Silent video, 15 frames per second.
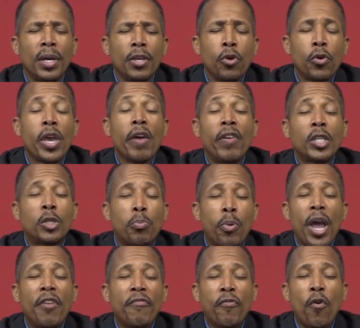You give us
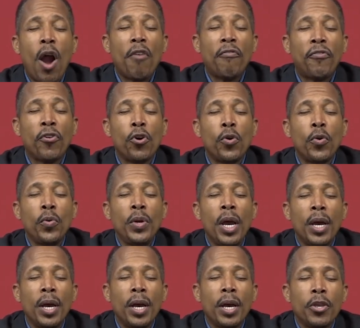bread for our food.
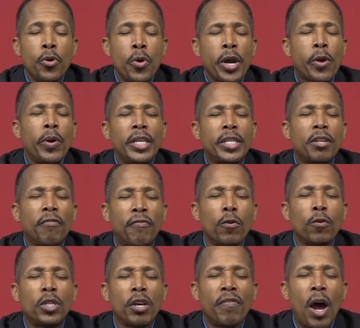You increase the
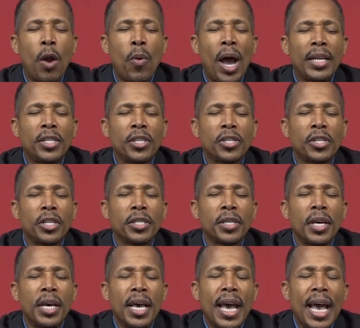fruits of our righteousness.
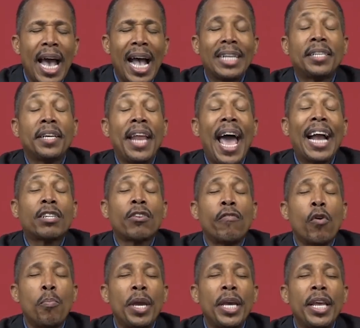As an act
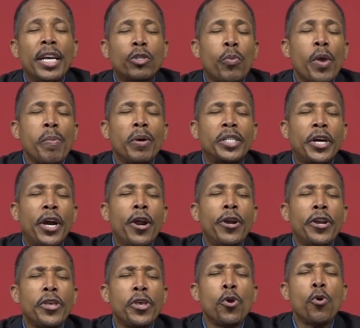of obedience, we
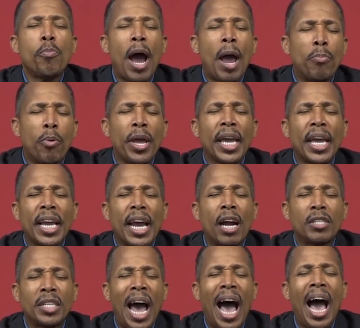return to you by bringing
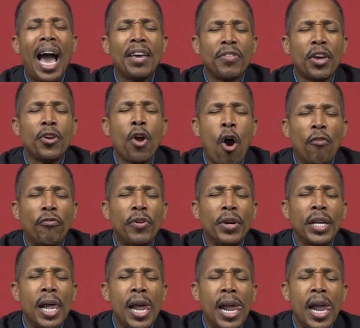our tithe and
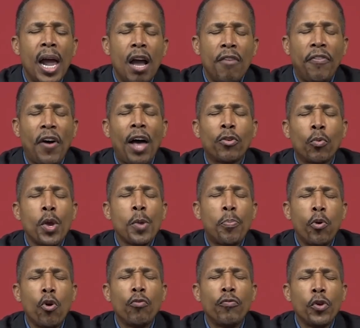offering. And Father, we
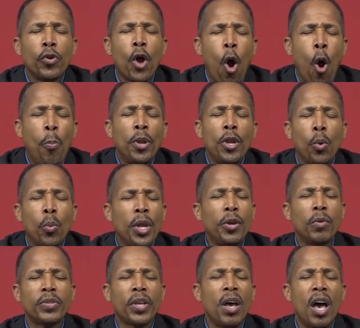prove you to open the
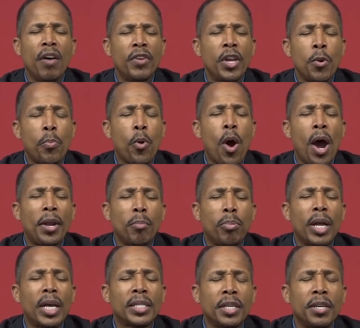windows of heaven and pour out a
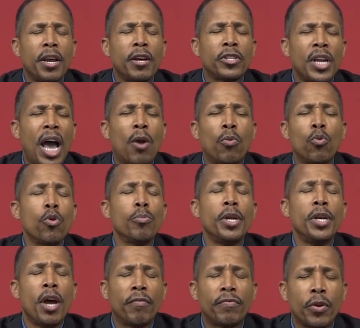blessing there's not room
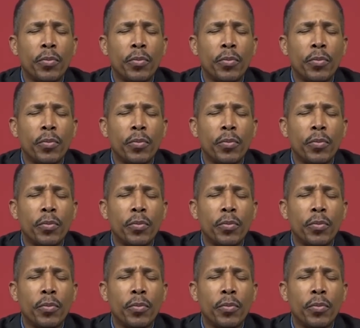enough